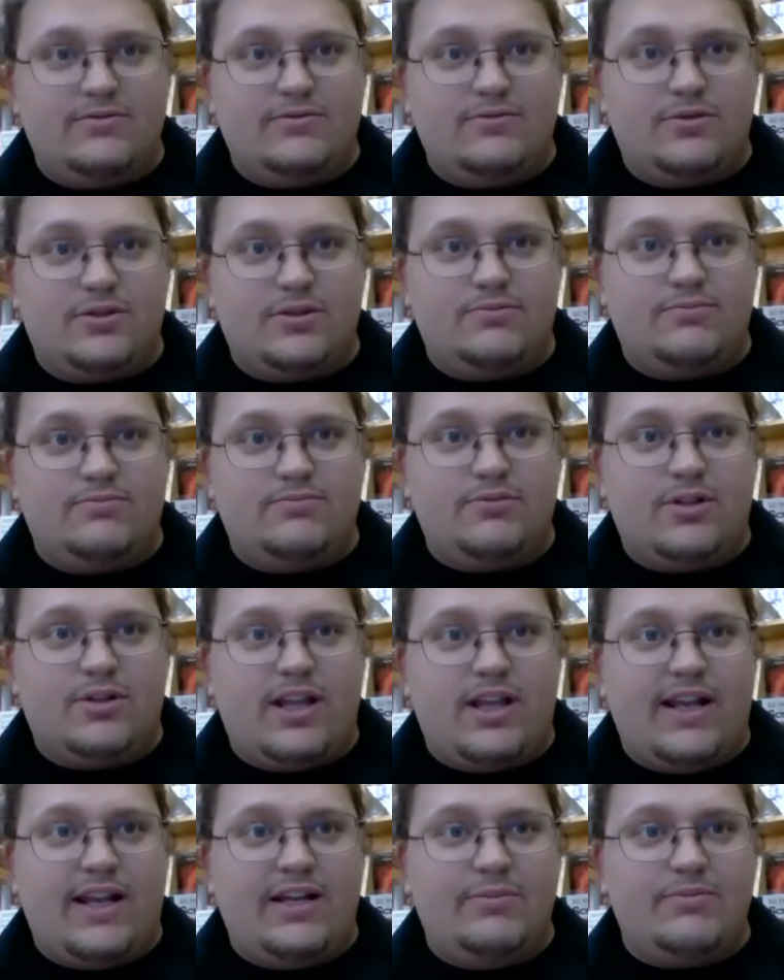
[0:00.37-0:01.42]
we'll
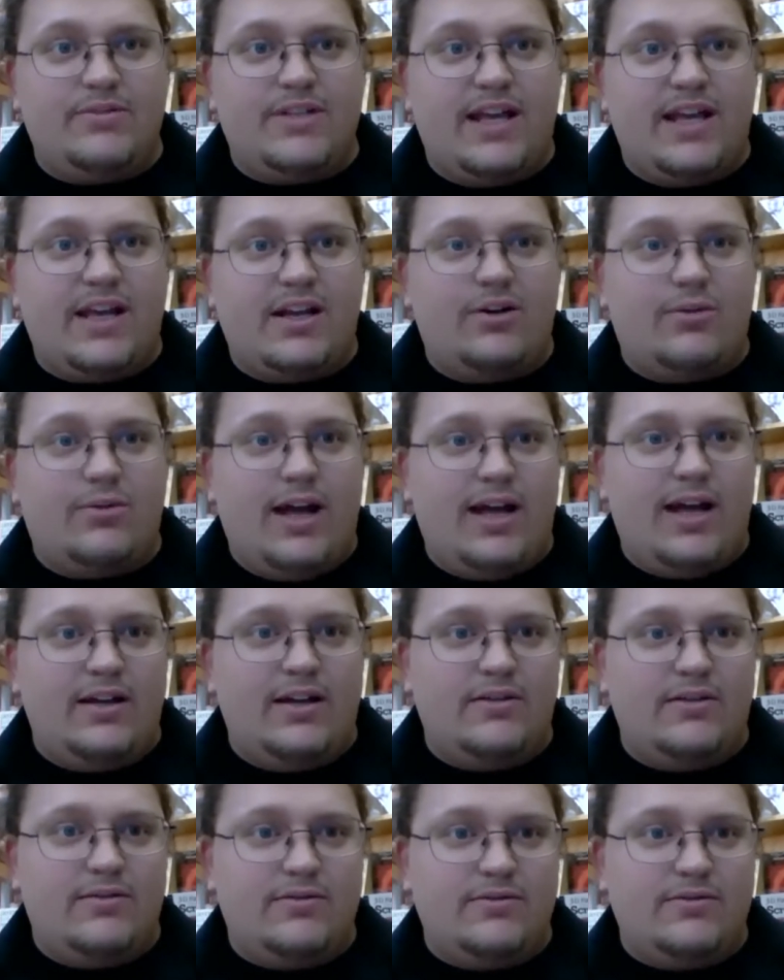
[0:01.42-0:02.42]
let him take it away.